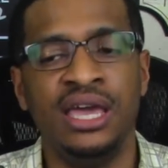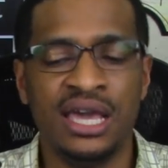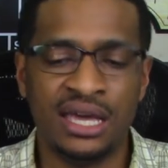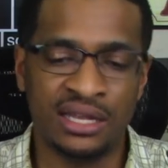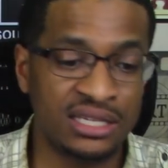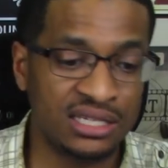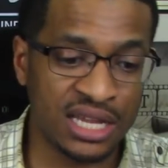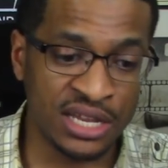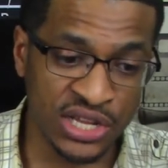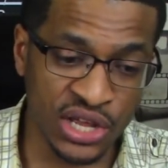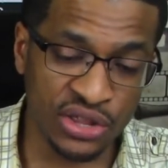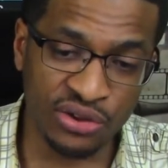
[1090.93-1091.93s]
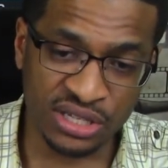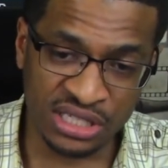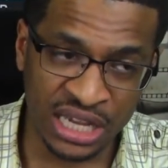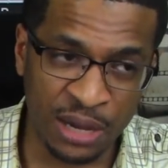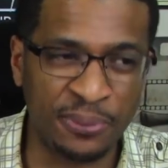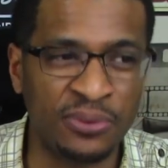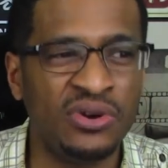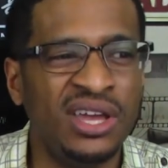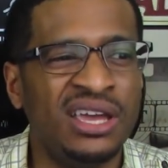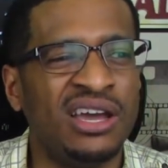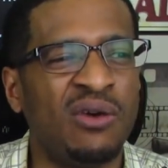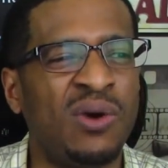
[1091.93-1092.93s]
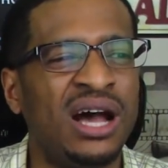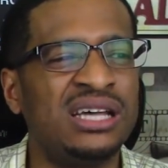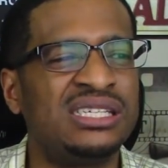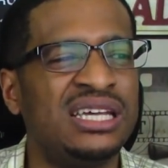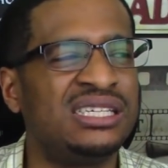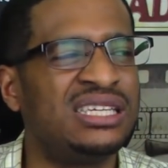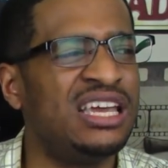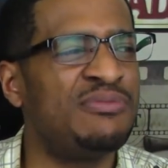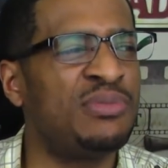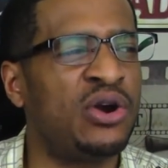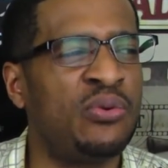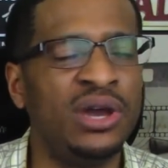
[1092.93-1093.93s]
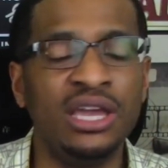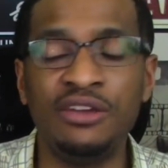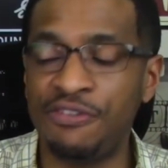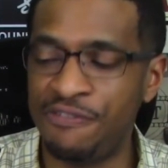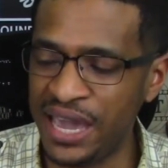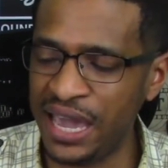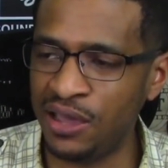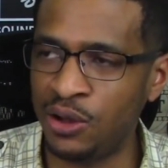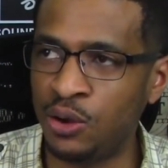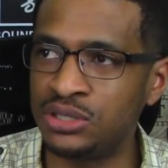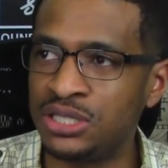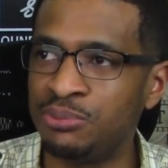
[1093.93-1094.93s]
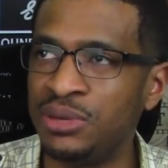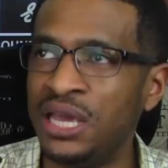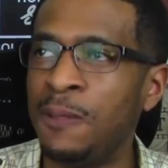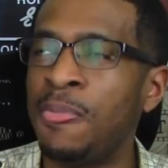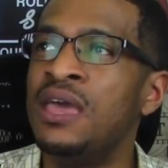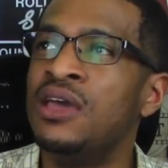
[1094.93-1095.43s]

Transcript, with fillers: And that's just another example of why I said Steve McQueen failed to me